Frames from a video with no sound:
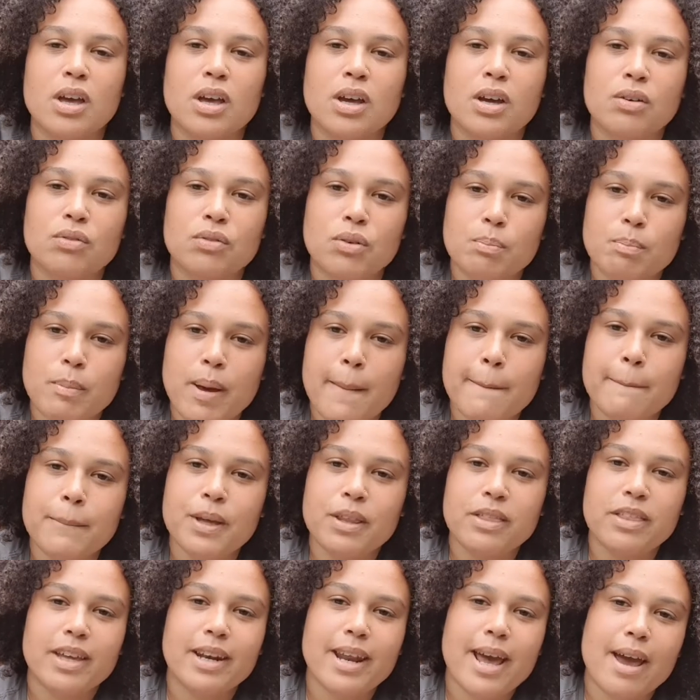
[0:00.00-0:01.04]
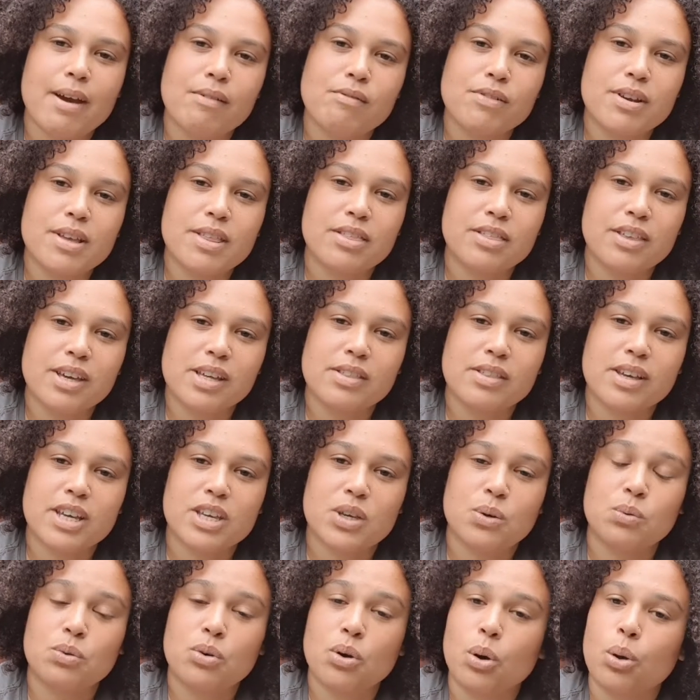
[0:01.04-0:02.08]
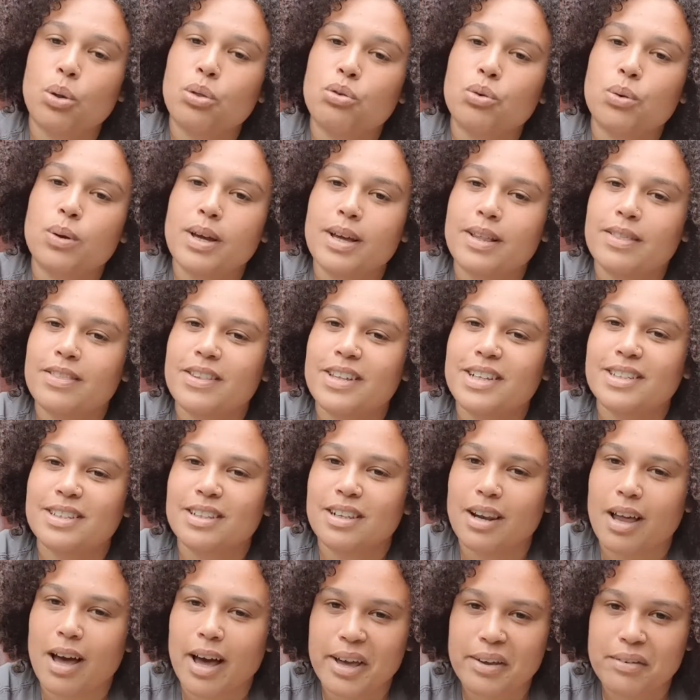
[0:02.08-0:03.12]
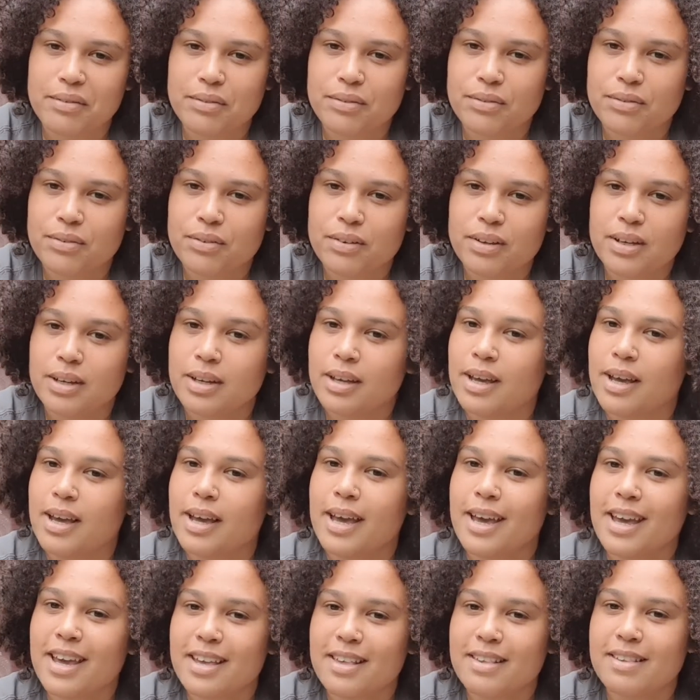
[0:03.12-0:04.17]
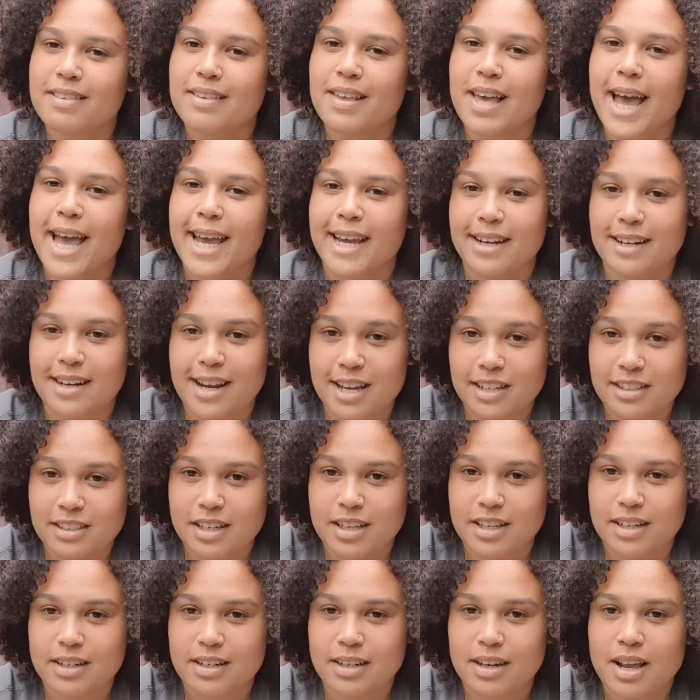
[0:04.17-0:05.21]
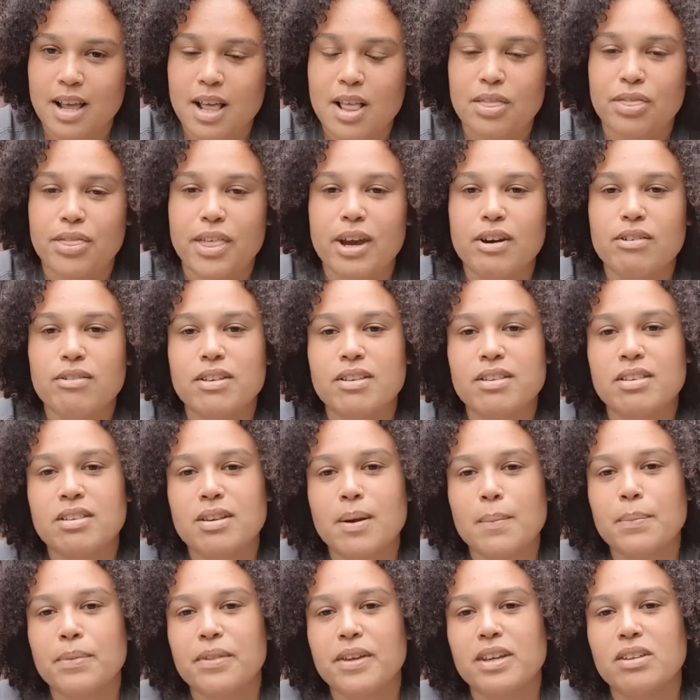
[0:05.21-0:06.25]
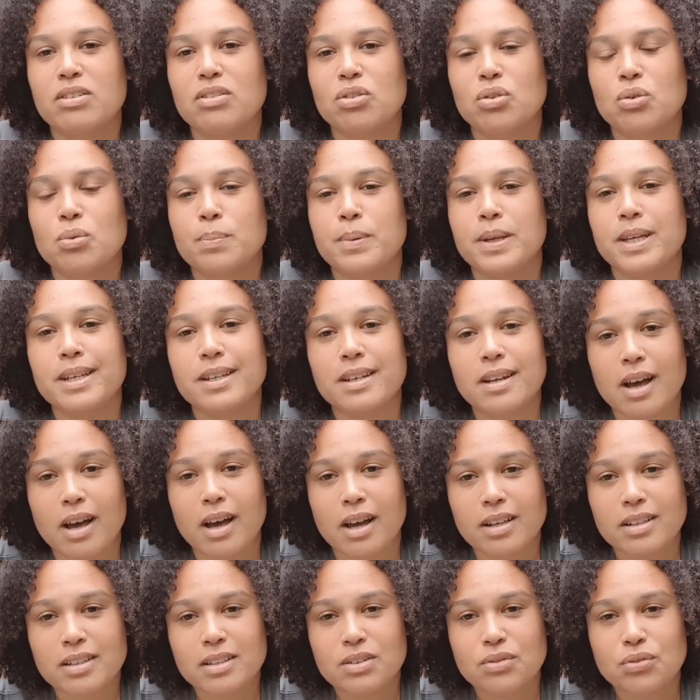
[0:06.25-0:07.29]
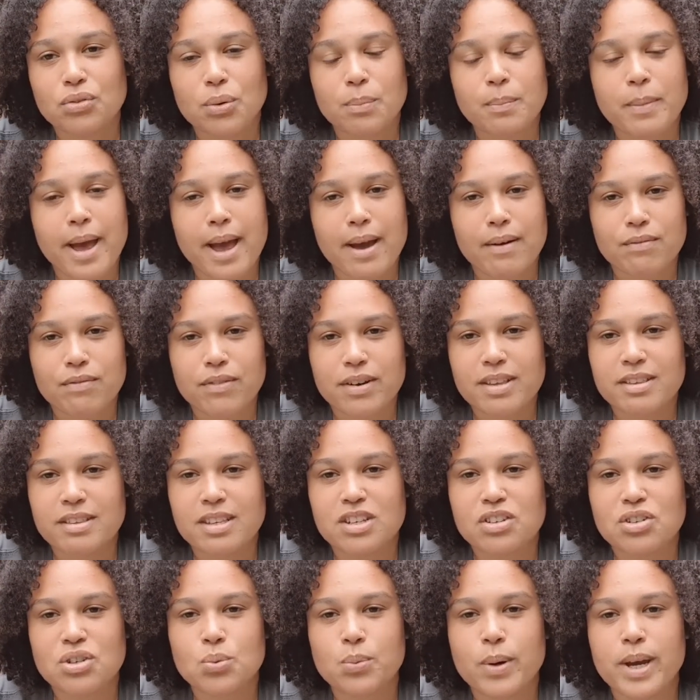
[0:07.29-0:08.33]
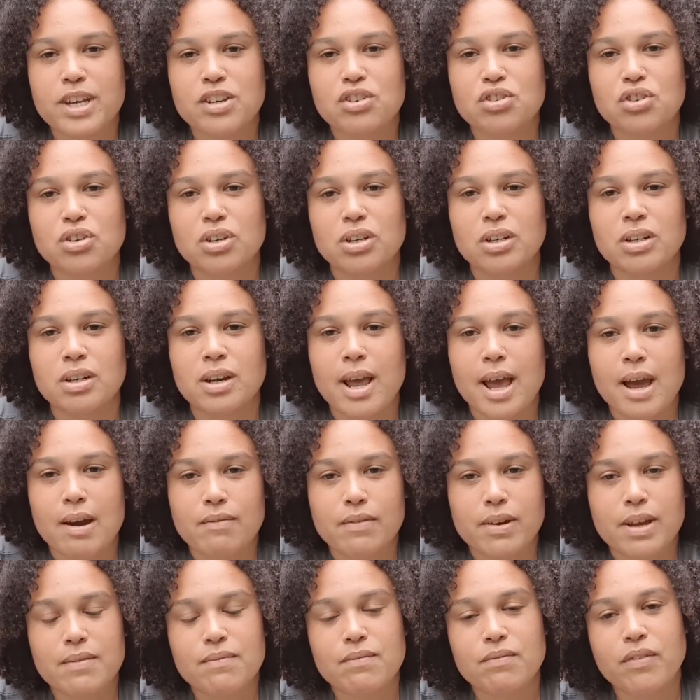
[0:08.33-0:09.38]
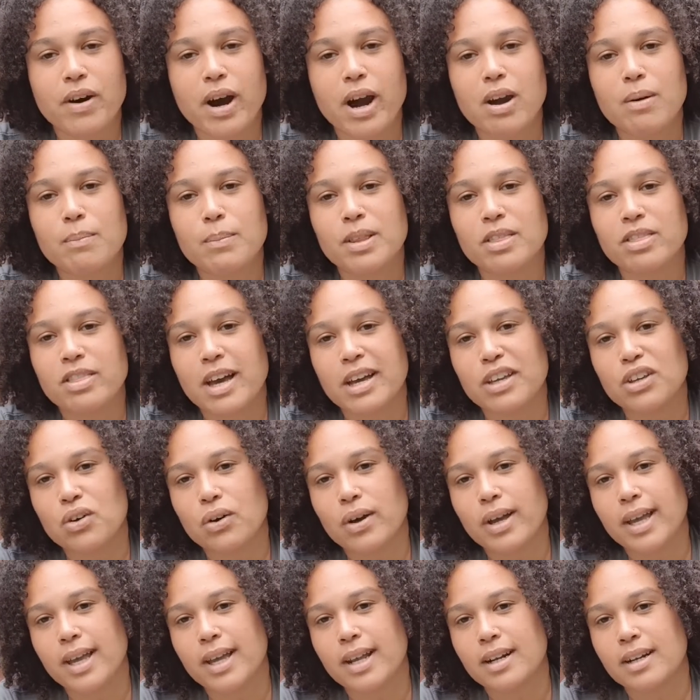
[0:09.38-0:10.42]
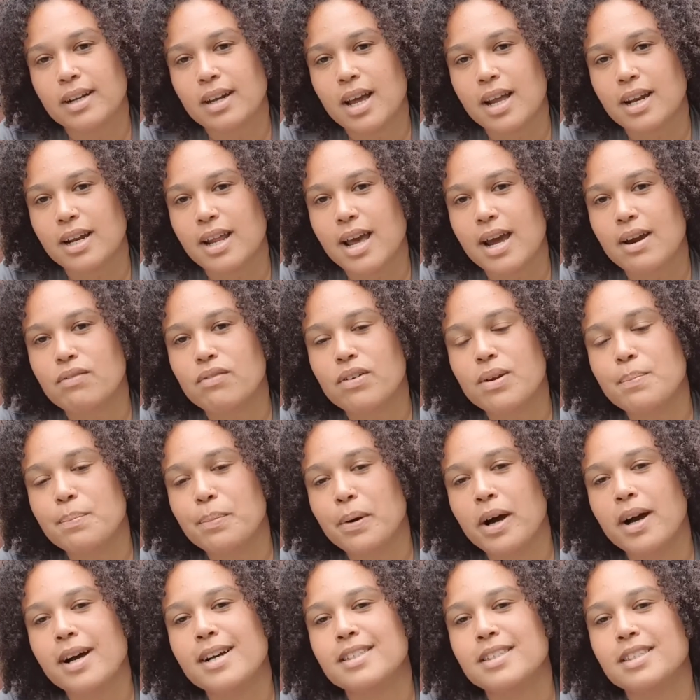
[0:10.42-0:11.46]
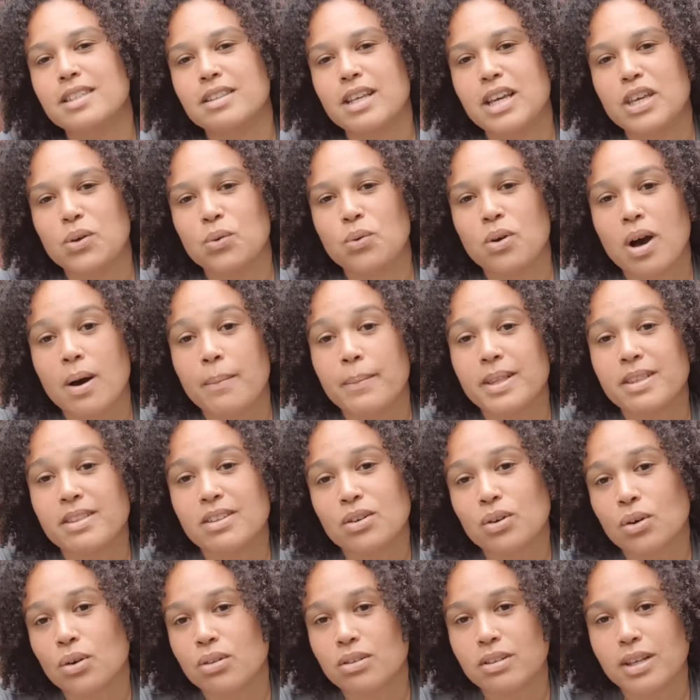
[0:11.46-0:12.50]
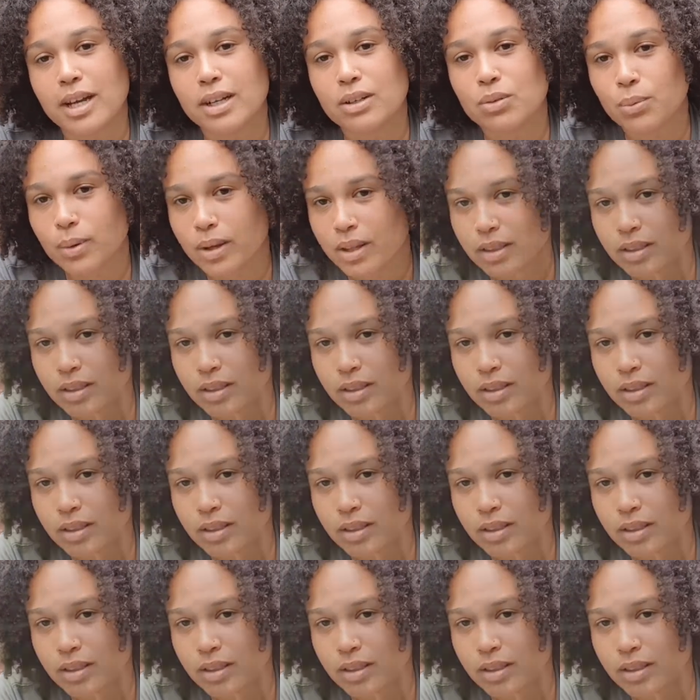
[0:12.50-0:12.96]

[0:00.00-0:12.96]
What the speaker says: Remember that everything that you go through in this life is a lesson. There is something to be learnt from every situation, every environment that you're in, and every person that you come into contact with.